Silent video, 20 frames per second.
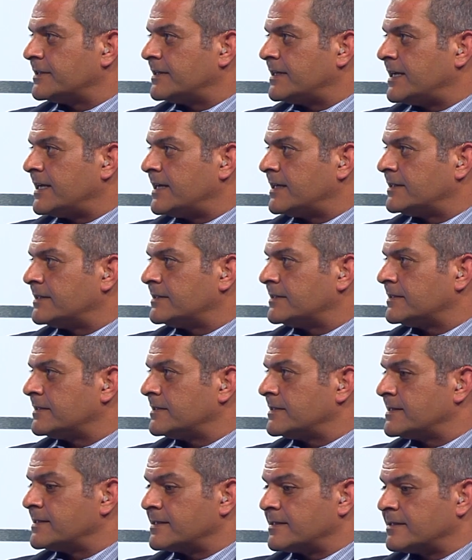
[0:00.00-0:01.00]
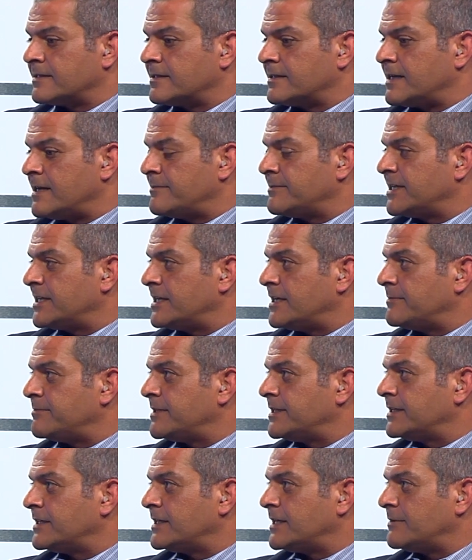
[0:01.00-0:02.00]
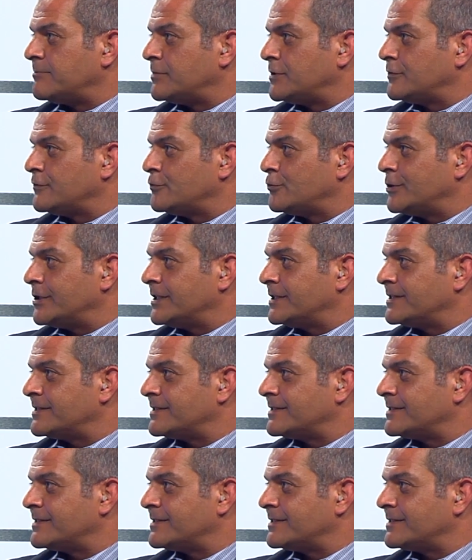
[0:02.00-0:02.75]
that is coming up in a couple of weeks.